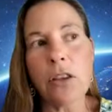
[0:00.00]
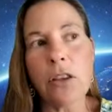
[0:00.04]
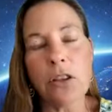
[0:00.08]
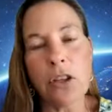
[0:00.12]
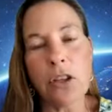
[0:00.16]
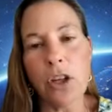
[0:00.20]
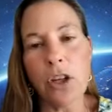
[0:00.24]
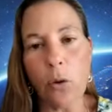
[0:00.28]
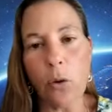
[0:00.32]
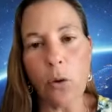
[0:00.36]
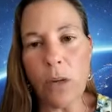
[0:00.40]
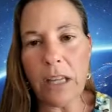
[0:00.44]

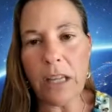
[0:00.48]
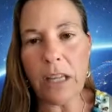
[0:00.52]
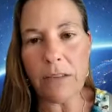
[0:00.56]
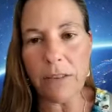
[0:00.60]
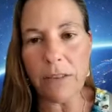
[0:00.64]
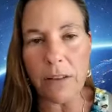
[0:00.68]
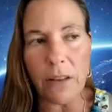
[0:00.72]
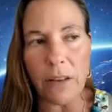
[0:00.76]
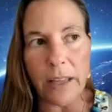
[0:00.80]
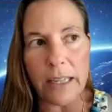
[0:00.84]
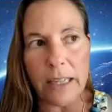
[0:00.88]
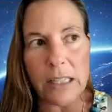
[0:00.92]
you know
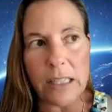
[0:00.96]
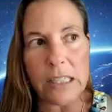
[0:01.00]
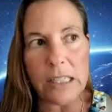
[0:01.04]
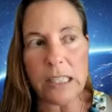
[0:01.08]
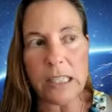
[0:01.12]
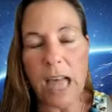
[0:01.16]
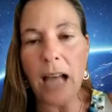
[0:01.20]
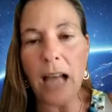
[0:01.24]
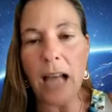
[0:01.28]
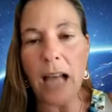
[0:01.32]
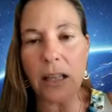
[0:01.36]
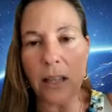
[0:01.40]
even like
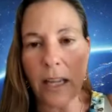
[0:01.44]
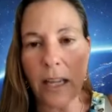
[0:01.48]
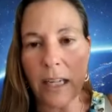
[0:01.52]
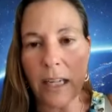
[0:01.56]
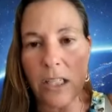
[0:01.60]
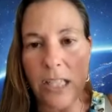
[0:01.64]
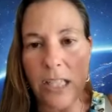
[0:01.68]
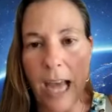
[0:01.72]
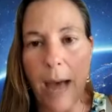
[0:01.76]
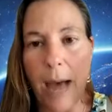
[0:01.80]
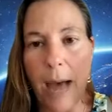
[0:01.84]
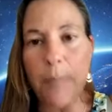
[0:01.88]
t- like
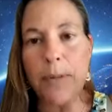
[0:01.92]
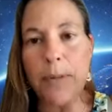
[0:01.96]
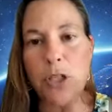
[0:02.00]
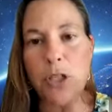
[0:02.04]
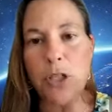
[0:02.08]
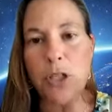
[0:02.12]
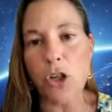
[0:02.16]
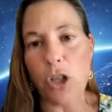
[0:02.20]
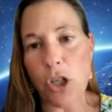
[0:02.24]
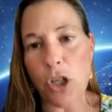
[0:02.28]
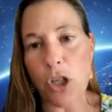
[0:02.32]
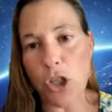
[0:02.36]

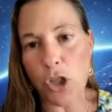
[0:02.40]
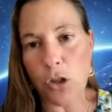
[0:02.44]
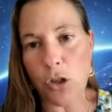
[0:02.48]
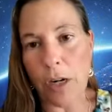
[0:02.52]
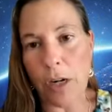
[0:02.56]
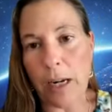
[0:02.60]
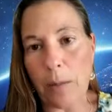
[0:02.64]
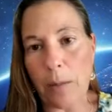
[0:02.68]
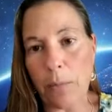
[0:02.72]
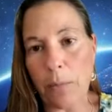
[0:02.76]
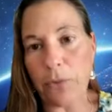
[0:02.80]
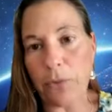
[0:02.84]
temperature
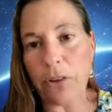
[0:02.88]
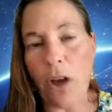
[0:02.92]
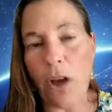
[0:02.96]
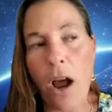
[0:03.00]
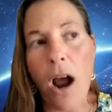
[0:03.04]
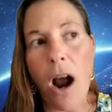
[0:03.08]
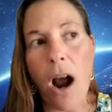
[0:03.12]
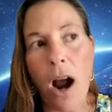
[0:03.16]
extremes